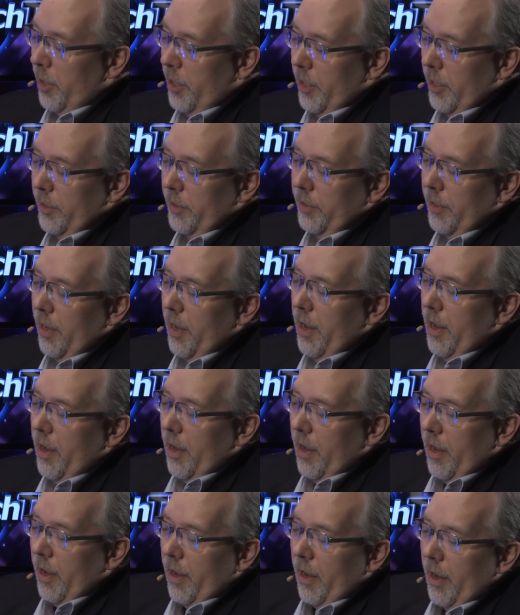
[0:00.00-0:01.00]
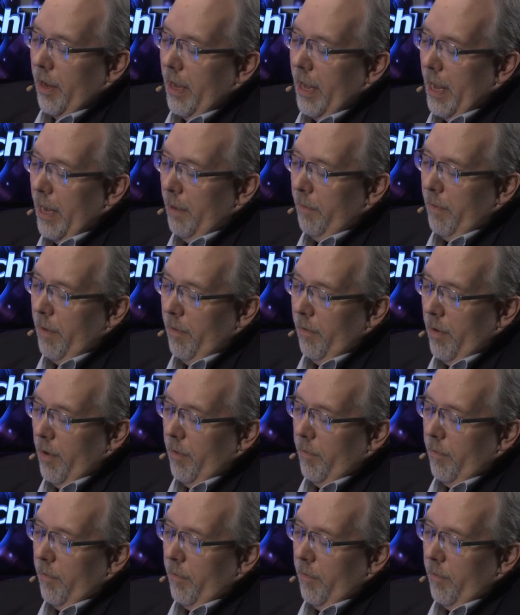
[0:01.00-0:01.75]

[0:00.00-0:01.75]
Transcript: Because, again,